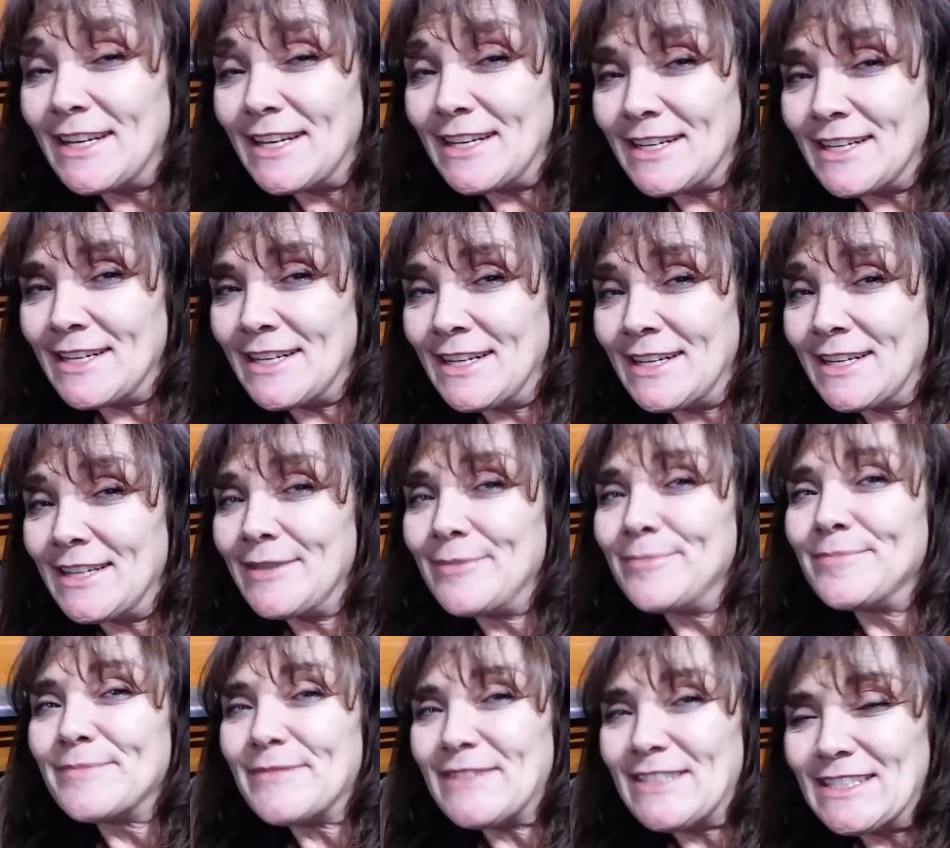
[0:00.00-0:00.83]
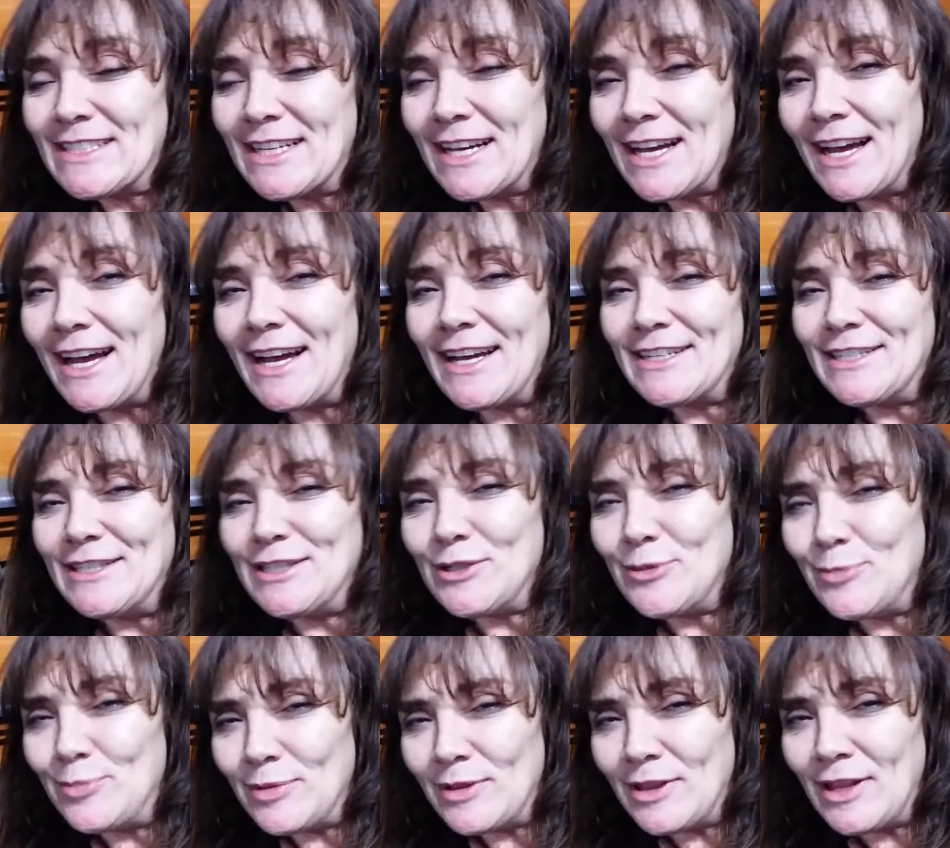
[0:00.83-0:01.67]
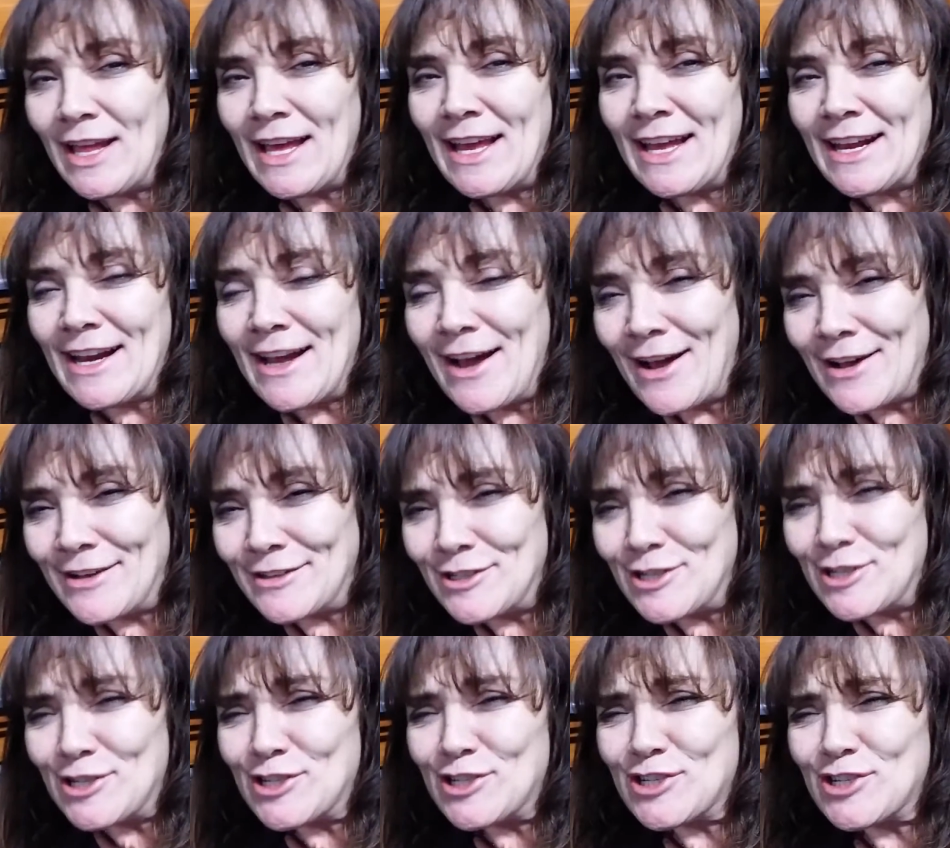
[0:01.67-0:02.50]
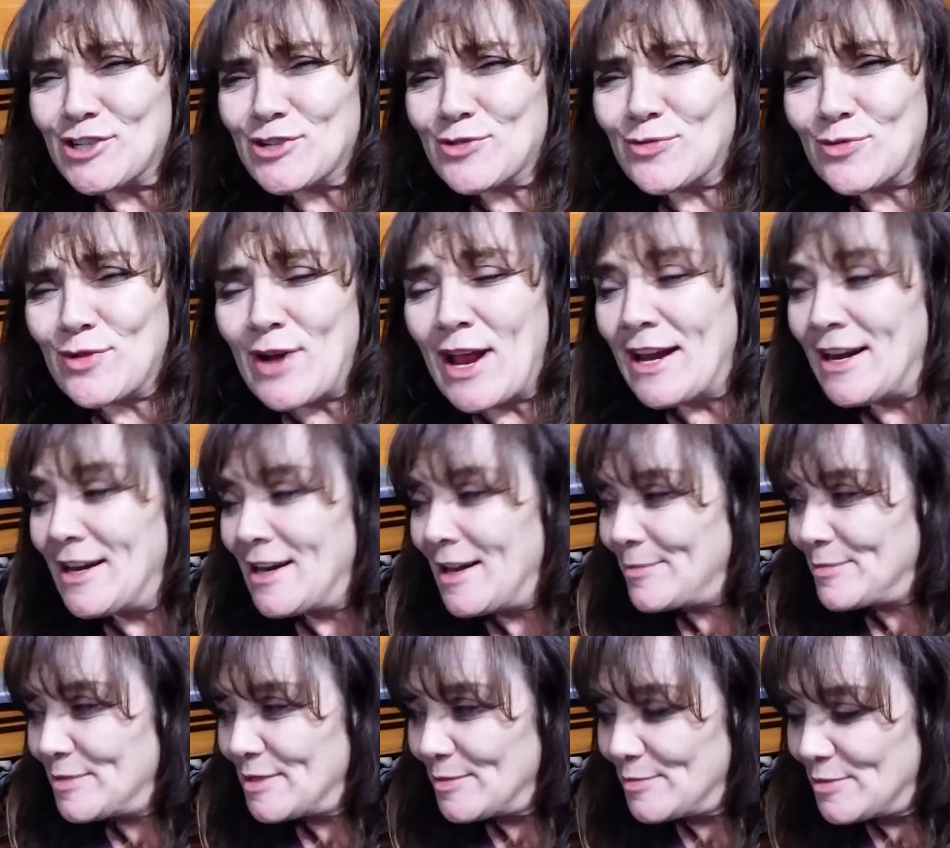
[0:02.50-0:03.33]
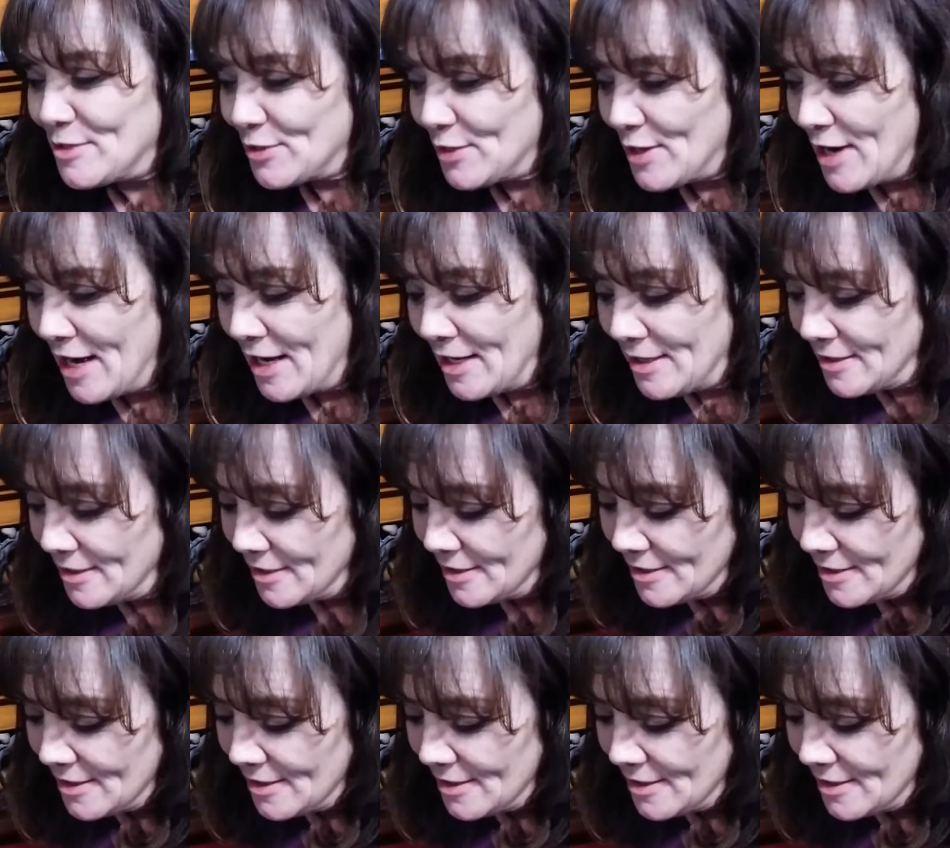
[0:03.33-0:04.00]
and uh, I do plan on shredding up some terrain.